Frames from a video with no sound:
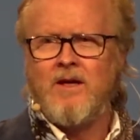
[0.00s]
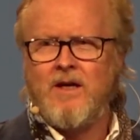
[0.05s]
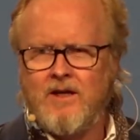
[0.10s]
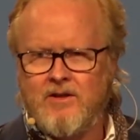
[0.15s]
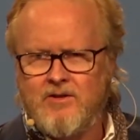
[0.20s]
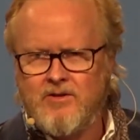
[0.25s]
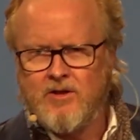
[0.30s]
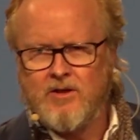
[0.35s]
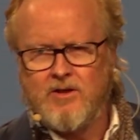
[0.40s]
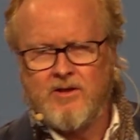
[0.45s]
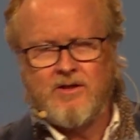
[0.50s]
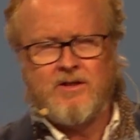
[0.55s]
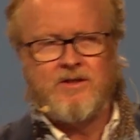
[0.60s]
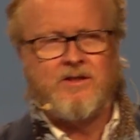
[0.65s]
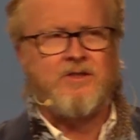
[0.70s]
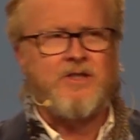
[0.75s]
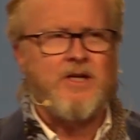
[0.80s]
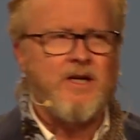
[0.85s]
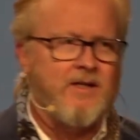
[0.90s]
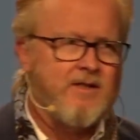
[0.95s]

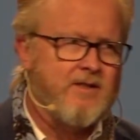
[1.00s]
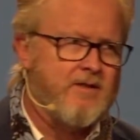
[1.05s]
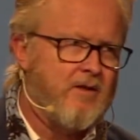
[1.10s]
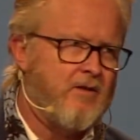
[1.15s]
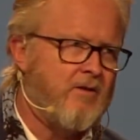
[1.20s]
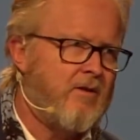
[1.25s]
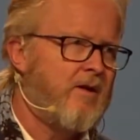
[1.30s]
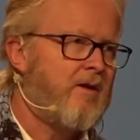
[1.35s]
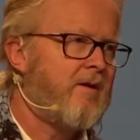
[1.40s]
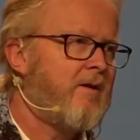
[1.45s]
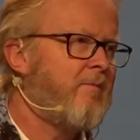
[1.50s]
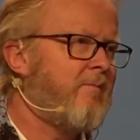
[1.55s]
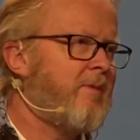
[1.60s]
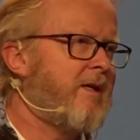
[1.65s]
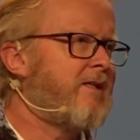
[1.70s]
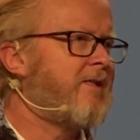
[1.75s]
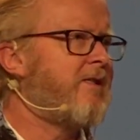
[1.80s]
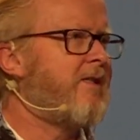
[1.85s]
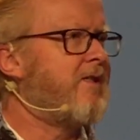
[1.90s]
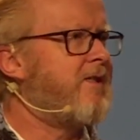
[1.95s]
adjust our
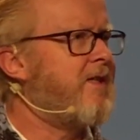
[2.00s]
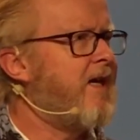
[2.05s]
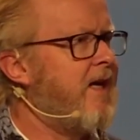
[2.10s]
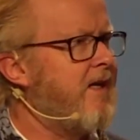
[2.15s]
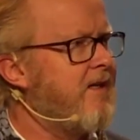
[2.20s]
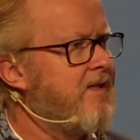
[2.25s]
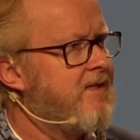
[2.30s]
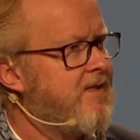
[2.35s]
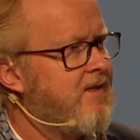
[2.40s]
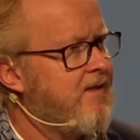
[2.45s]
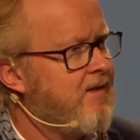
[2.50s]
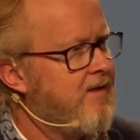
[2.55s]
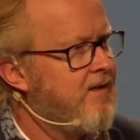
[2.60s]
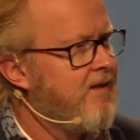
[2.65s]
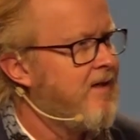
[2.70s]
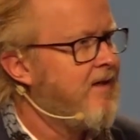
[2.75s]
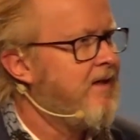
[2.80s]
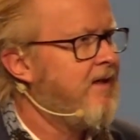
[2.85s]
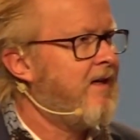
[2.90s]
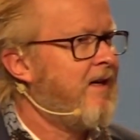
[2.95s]
business case.
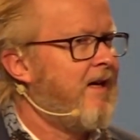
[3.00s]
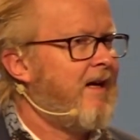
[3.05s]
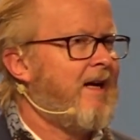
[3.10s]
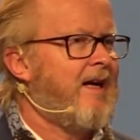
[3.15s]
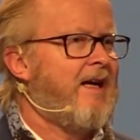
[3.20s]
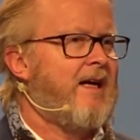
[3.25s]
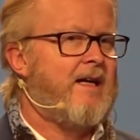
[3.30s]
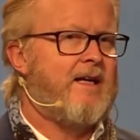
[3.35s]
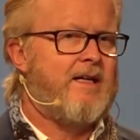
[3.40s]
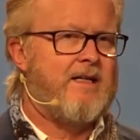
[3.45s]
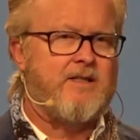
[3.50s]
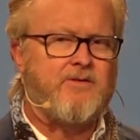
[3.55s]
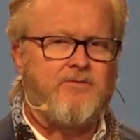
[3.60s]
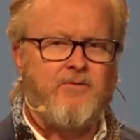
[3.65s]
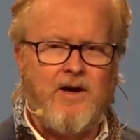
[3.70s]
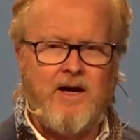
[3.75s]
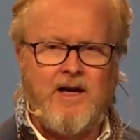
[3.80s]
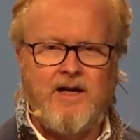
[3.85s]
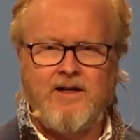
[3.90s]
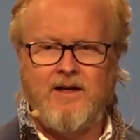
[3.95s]
It is
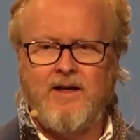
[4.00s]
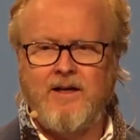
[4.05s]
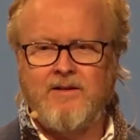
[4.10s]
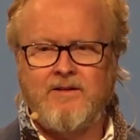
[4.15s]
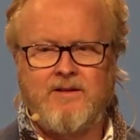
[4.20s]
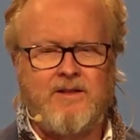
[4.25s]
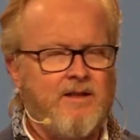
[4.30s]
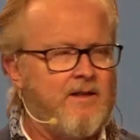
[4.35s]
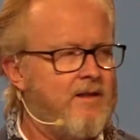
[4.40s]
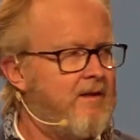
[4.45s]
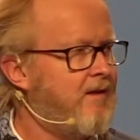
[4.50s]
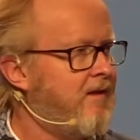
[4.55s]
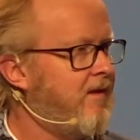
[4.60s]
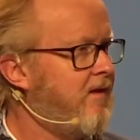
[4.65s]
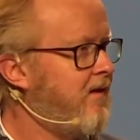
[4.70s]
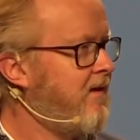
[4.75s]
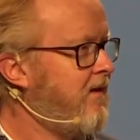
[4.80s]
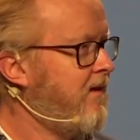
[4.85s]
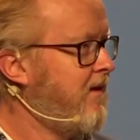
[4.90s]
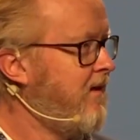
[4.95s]
fine until
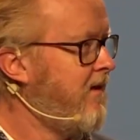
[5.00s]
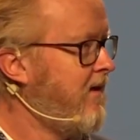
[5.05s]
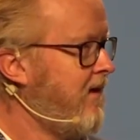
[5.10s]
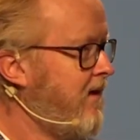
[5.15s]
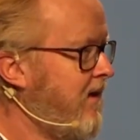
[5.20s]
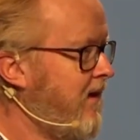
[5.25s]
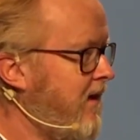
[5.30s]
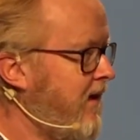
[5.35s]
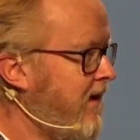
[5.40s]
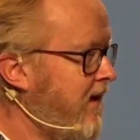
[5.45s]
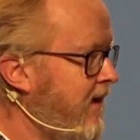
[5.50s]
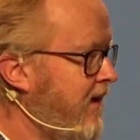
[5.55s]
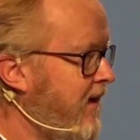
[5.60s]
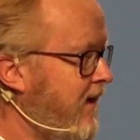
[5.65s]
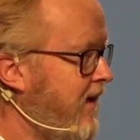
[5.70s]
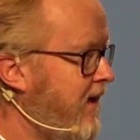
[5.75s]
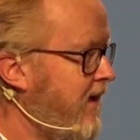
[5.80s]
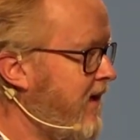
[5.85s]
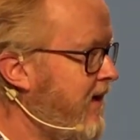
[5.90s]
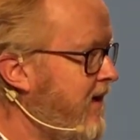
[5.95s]

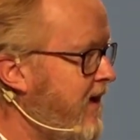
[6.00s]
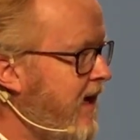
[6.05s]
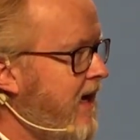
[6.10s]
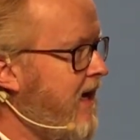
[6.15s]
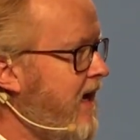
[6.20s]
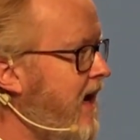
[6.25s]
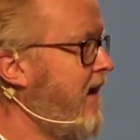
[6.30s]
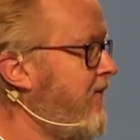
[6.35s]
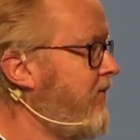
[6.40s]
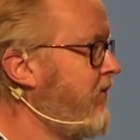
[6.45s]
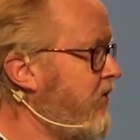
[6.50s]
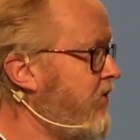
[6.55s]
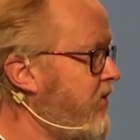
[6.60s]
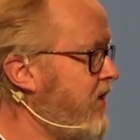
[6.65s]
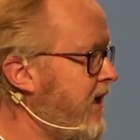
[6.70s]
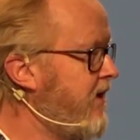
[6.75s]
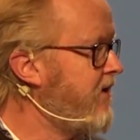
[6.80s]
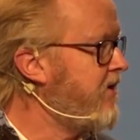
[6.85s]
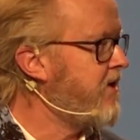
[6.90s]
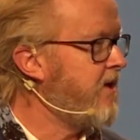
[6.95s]
they have to
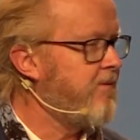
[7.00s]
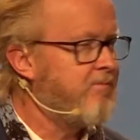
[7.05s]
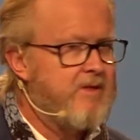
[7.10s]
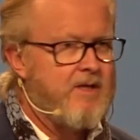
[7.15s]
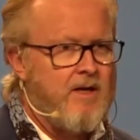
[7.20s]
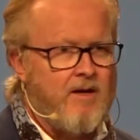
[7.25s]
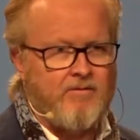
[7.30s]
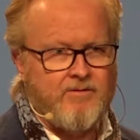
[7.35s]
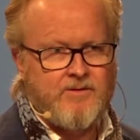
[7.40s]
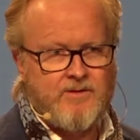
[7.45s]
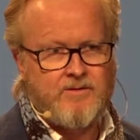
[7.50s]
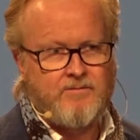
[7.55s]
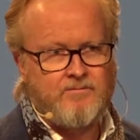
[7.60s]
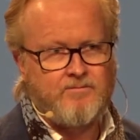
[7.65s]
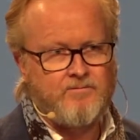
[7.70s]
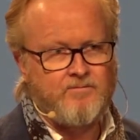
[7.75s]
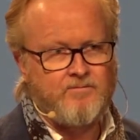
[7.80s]
change themselves.